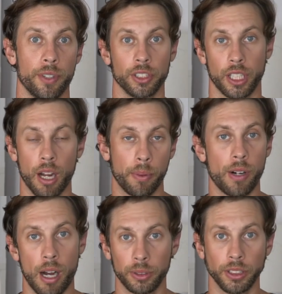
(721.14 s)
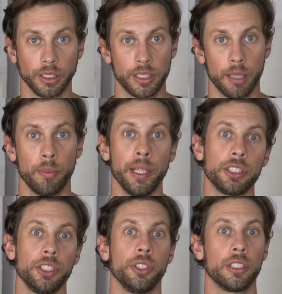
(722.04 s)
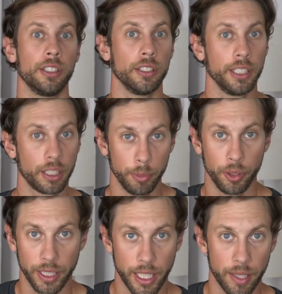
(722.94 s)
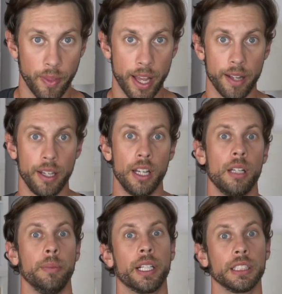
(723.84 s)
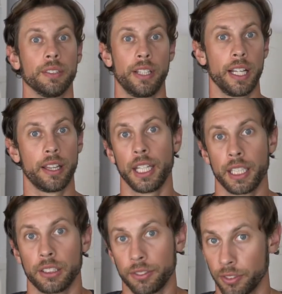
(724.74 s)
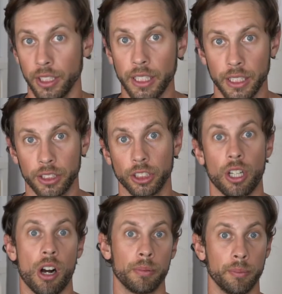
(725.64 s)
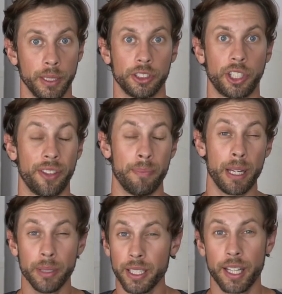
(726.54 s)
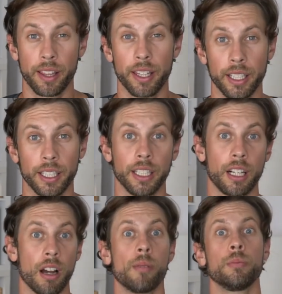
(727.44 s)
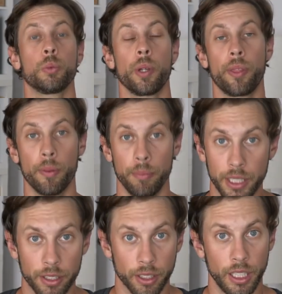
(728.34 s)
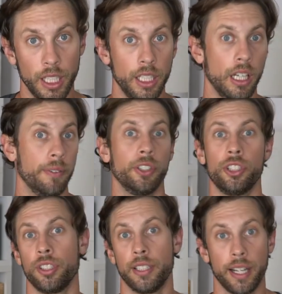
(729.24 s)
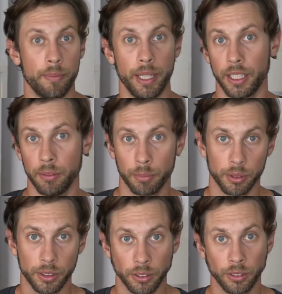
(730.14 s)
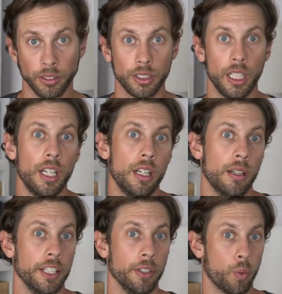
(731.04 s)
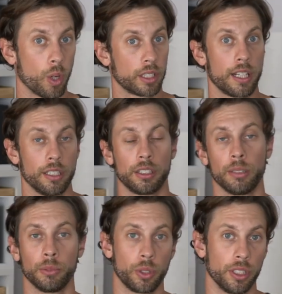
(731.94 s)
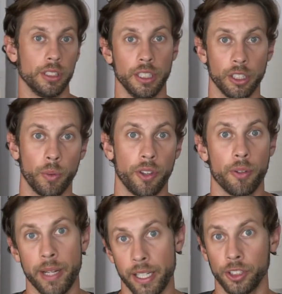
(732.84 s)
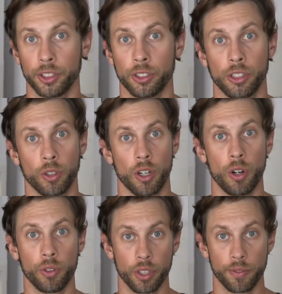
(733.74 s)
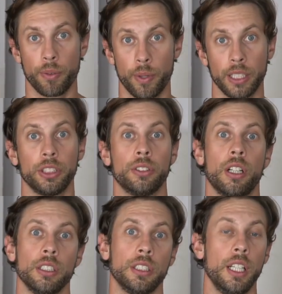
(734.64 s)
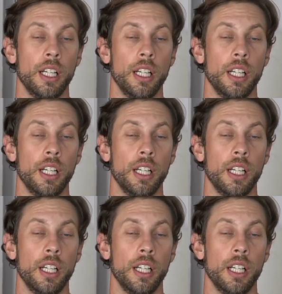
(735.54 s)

there's a couple options there, but make sure you clearly communicate that, because if they think it's free and it's just complimentary, maybe they think it comes with the meal. If you're just there making balloons and you've worked out some sort of deal with the manager or owner of the restaurant,